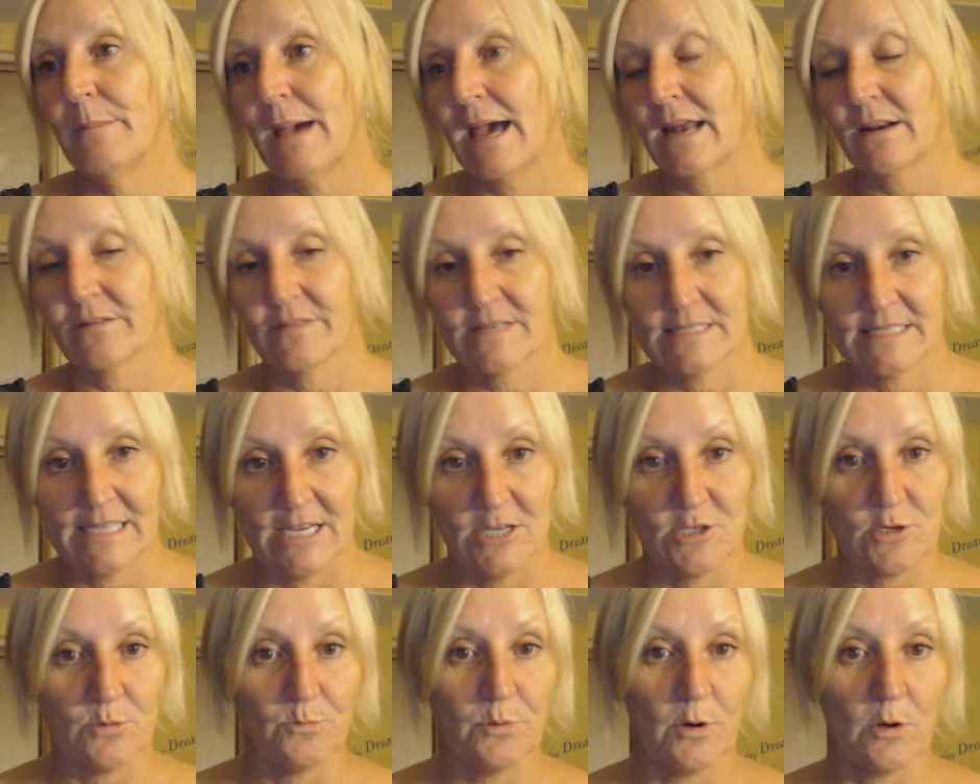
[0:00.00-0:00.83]

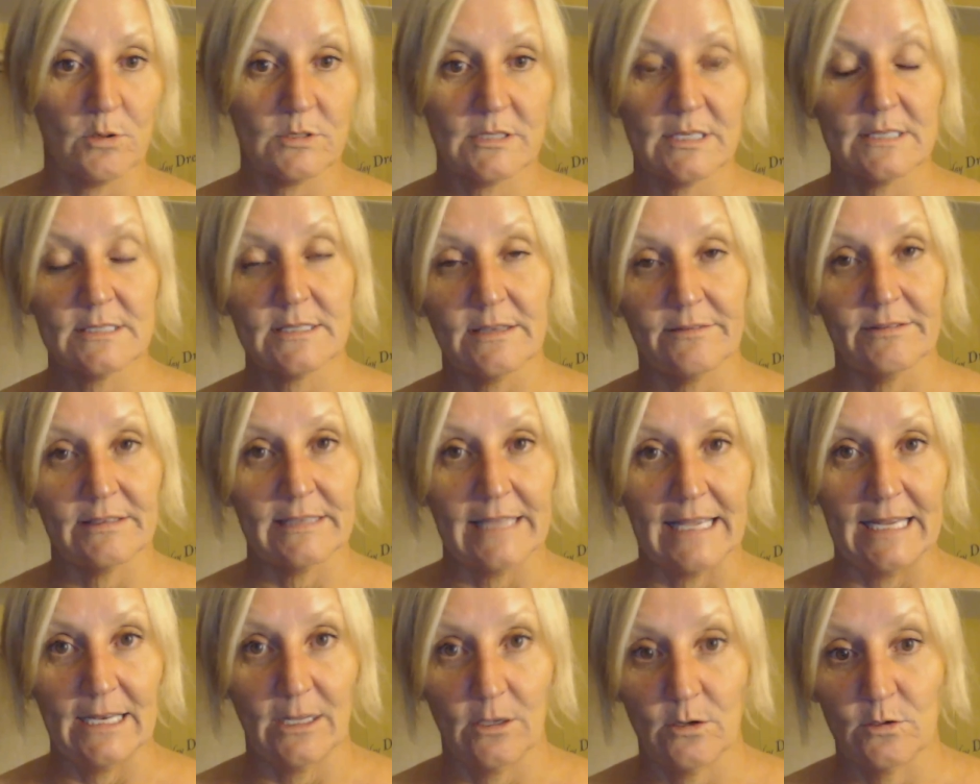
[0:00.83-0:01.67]
manifestation process of a
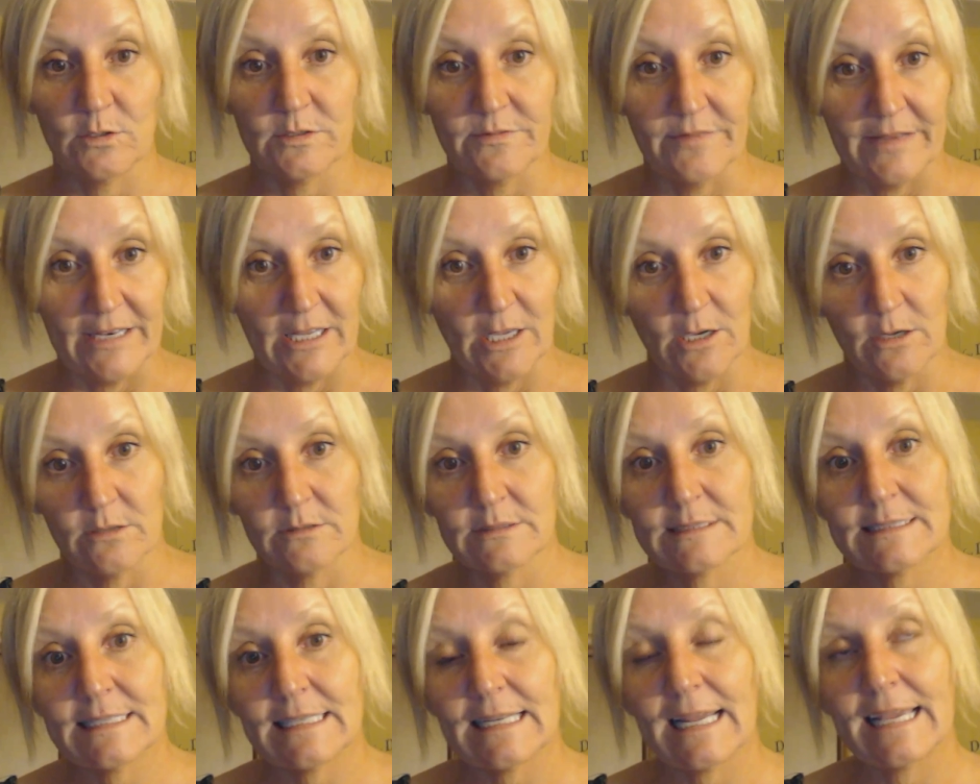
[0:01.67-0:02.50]
lady whose
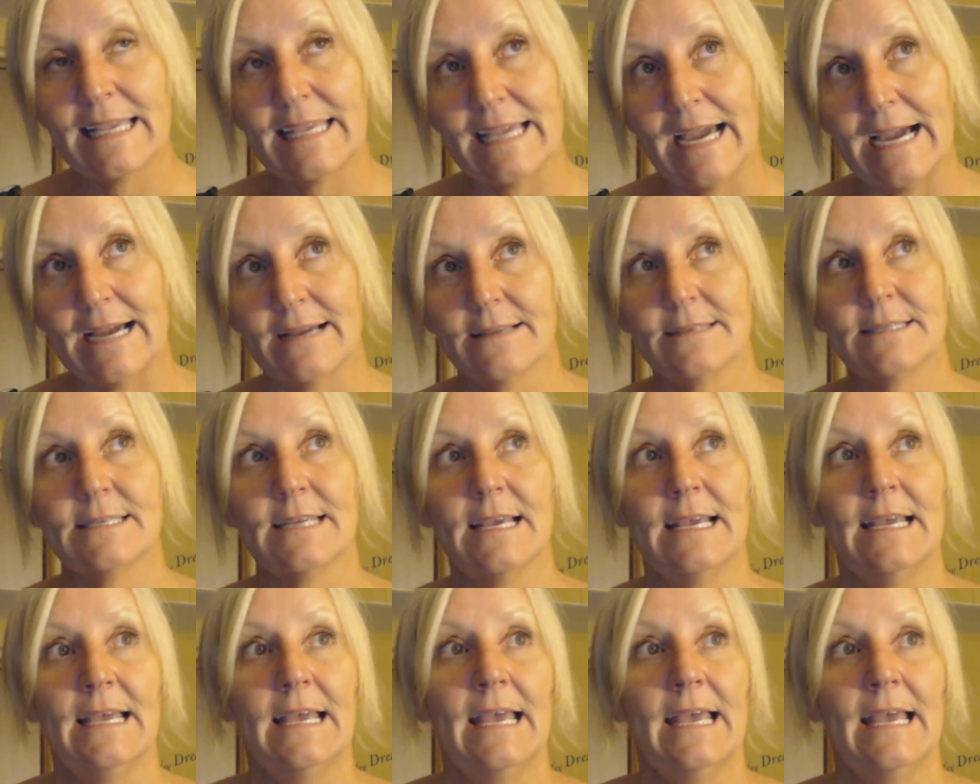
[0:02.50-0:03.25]
videos that I get.